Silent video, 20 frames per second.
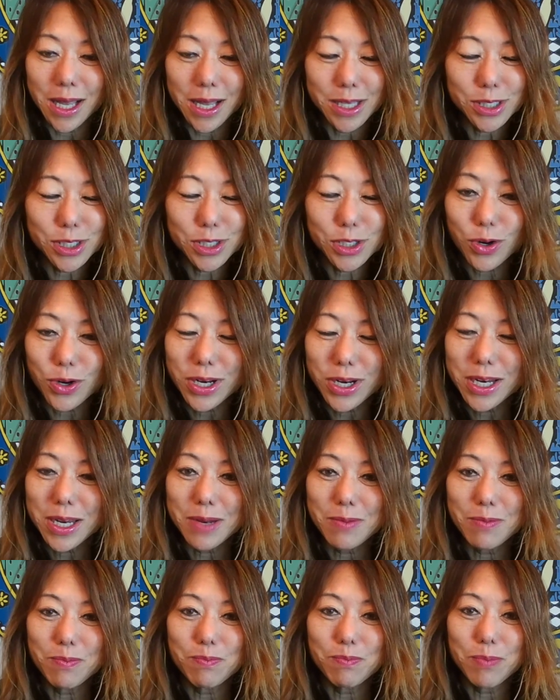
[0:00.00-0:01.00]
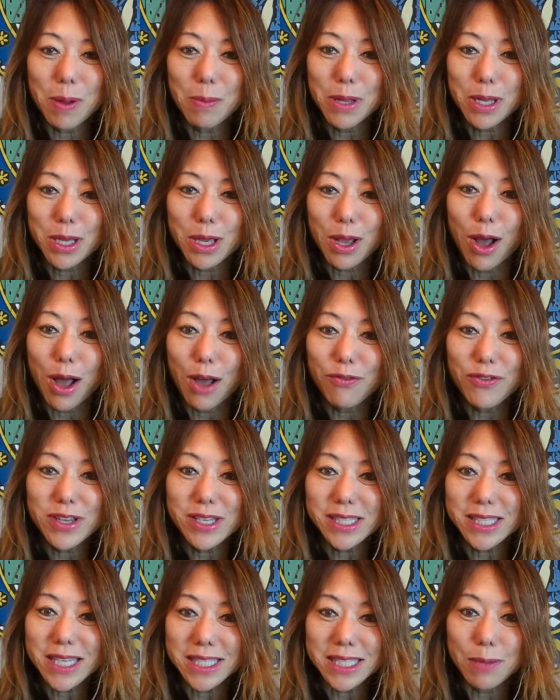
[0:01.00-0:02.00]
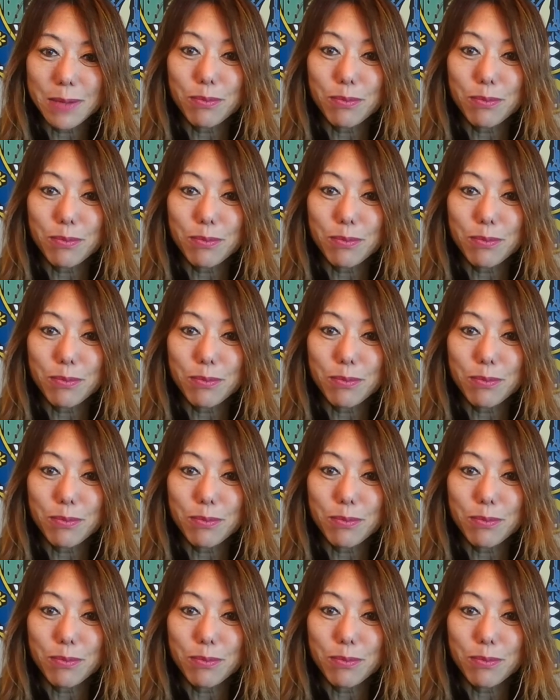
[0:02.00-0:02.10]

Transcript: started in public office as the